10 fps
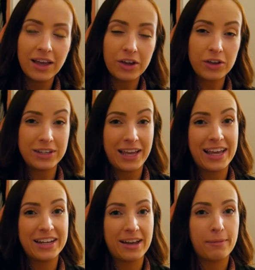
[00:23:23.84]
I couldn't get
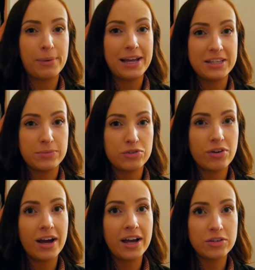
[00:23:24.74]
in a couple of places we
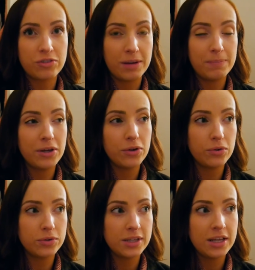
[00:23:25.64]
tried
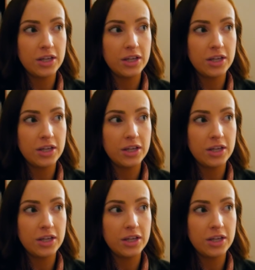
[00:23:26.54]
Bill's,